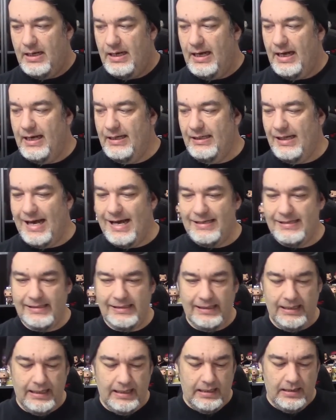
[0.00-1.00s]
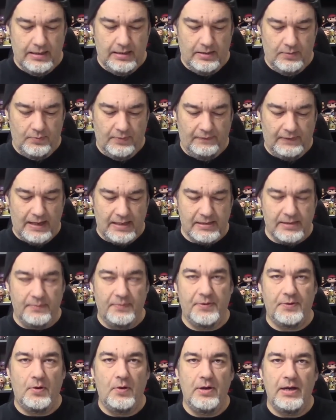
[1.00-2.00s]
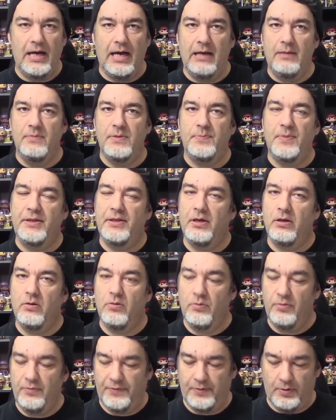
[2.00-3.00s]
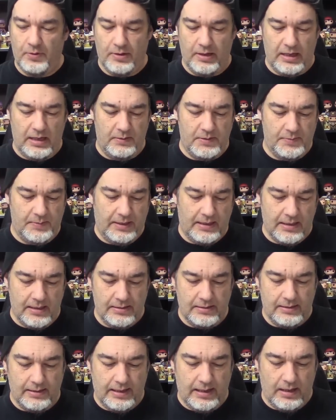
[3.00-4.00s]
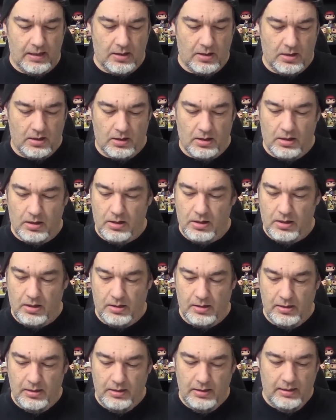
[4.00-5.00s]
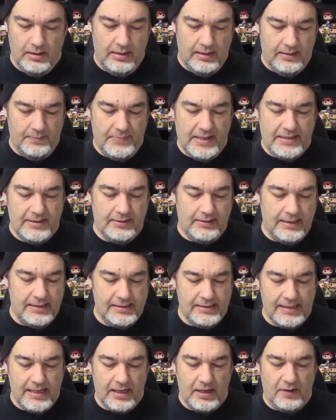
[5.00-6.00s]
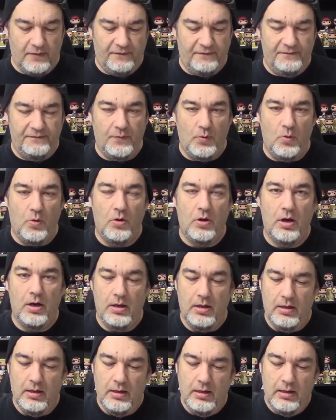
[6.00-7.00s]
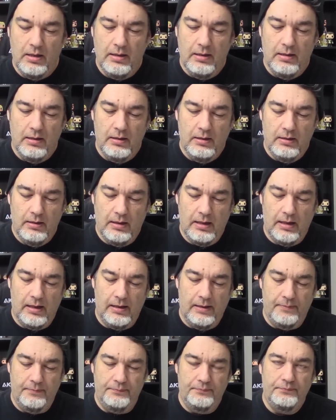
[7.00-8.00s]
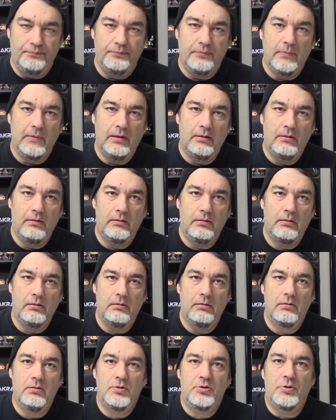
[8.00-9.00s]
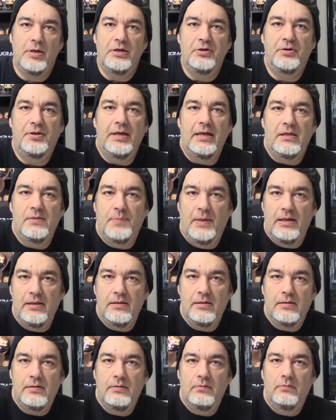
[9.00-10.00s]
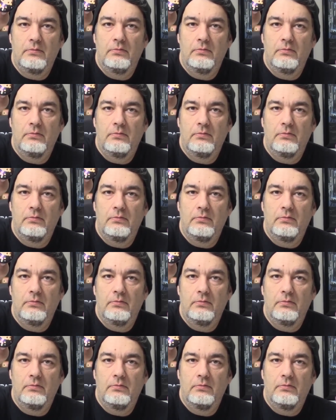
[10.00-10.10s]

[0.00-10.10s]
And lastly, we've got some throw-in items, but they're cool throw-in items because they are all basically a set of four um, Stranger Things buttons.